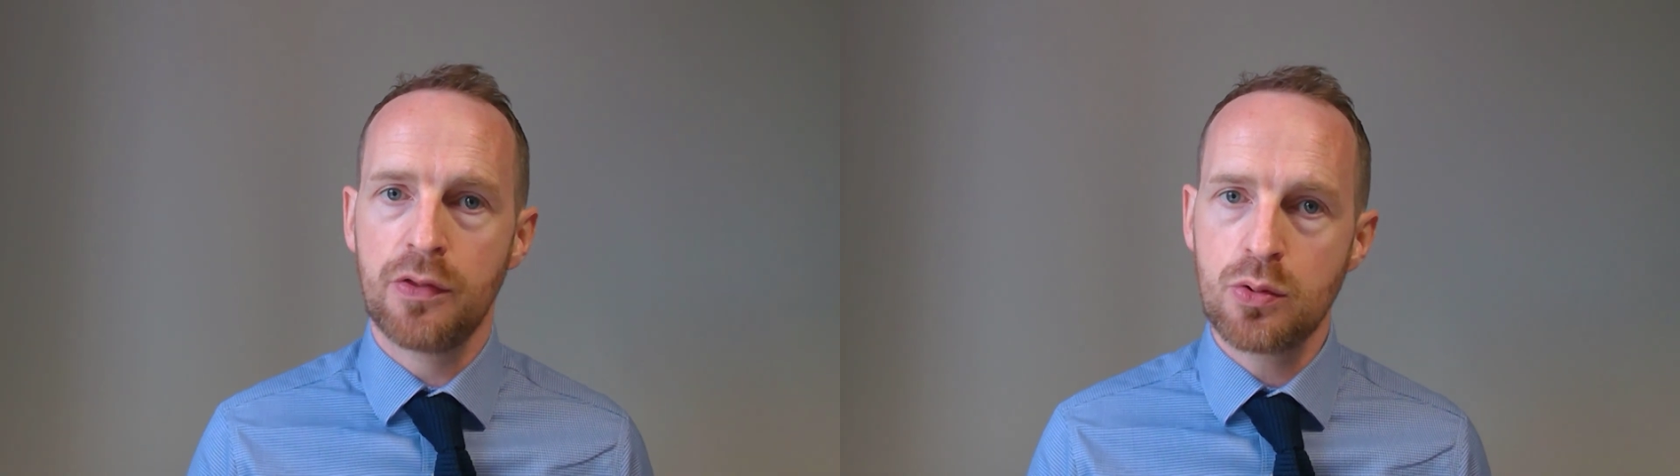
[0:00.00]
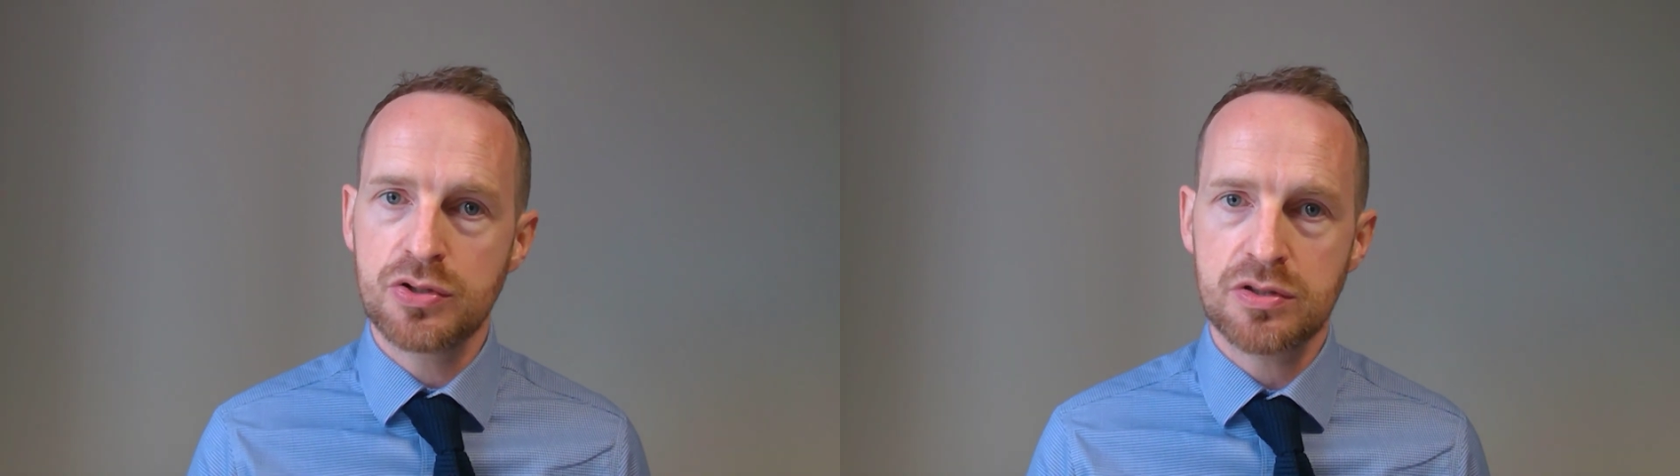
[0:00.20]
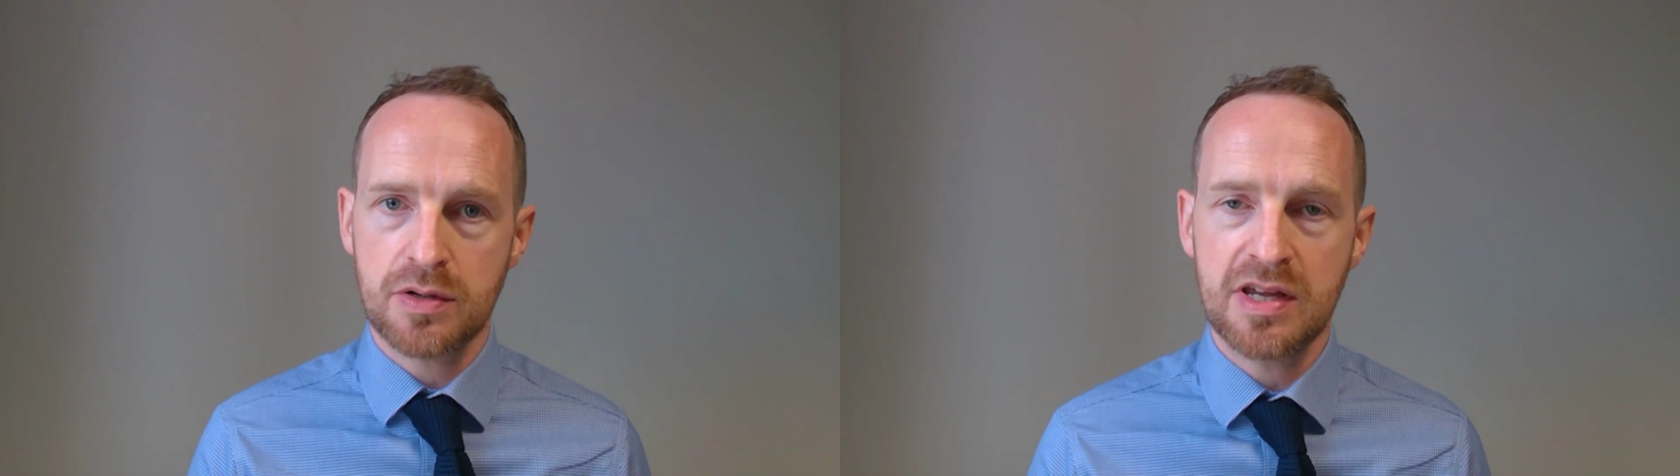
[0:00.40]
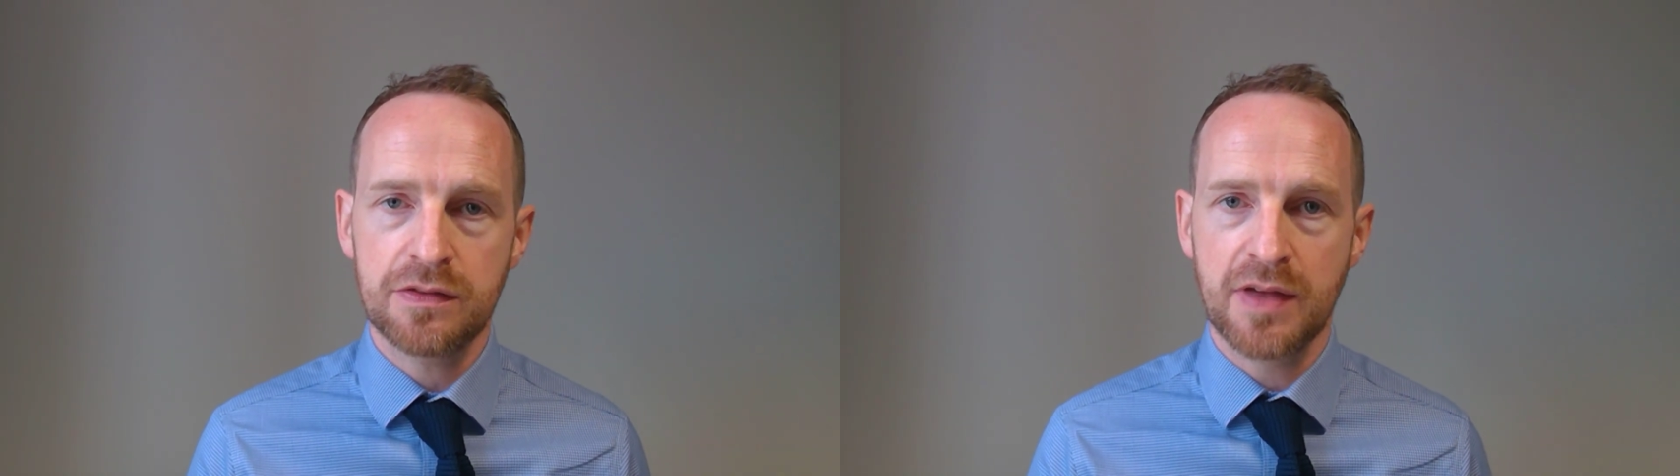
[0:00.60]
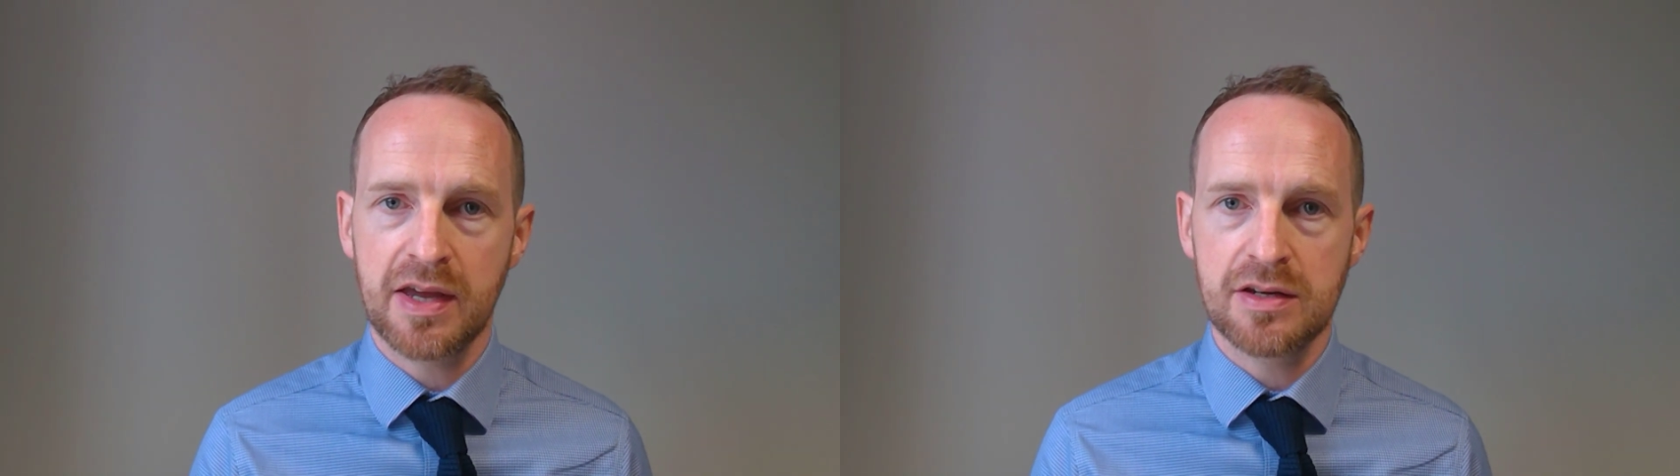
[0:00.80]
Those
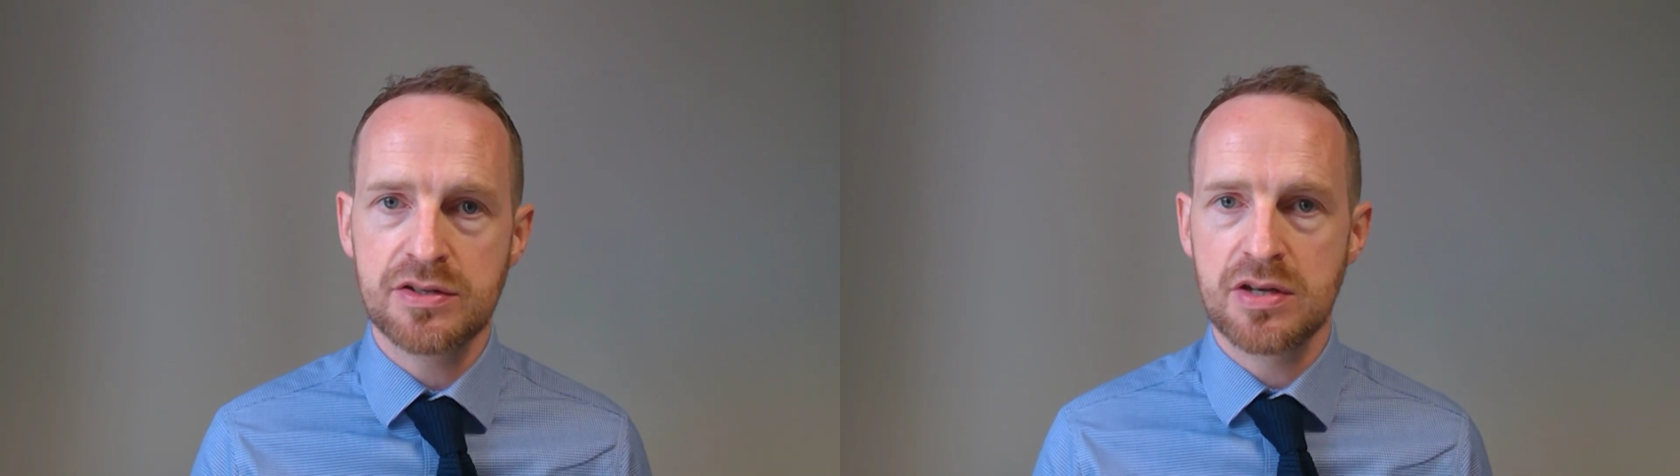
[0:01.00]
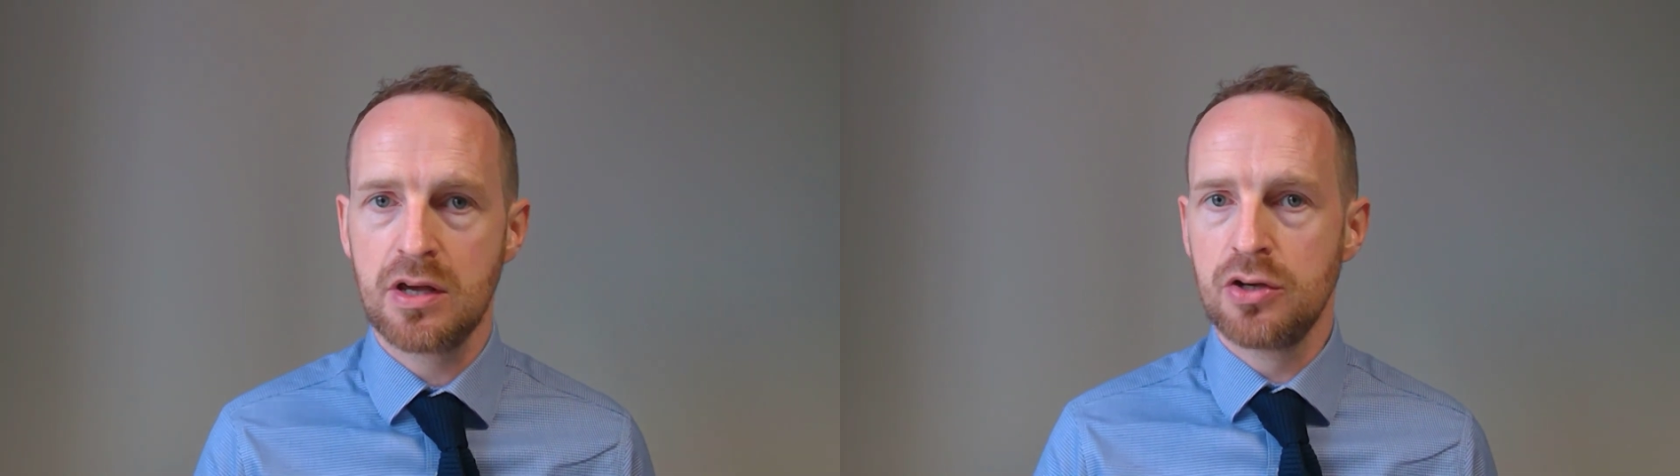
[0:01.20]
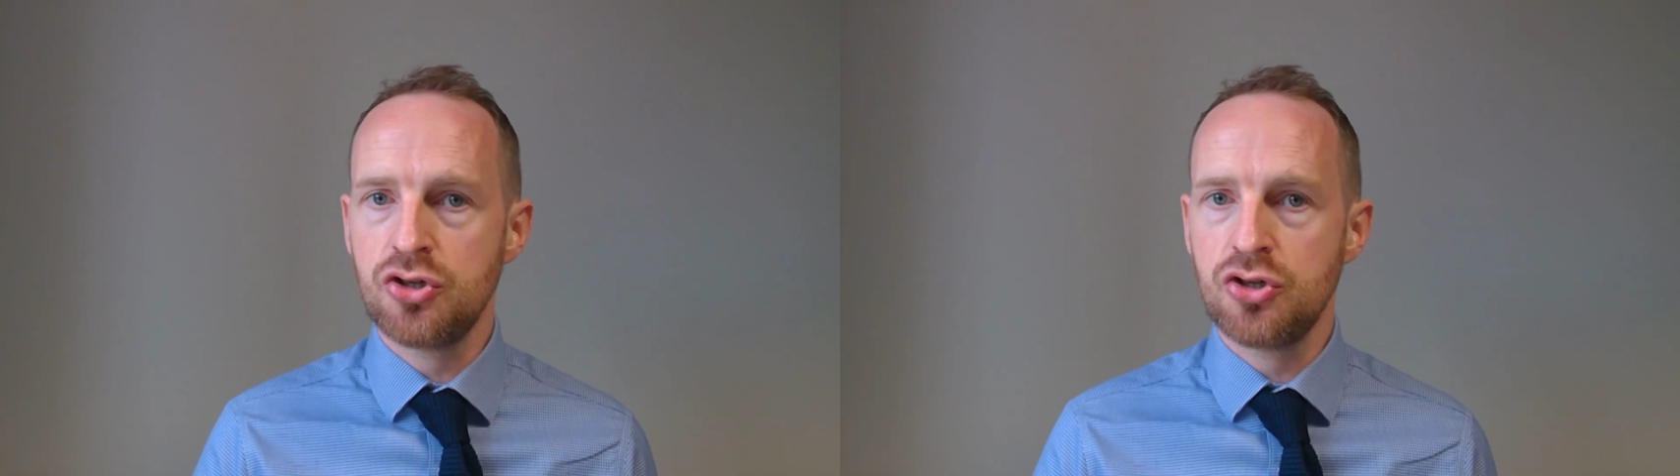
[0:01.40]
three things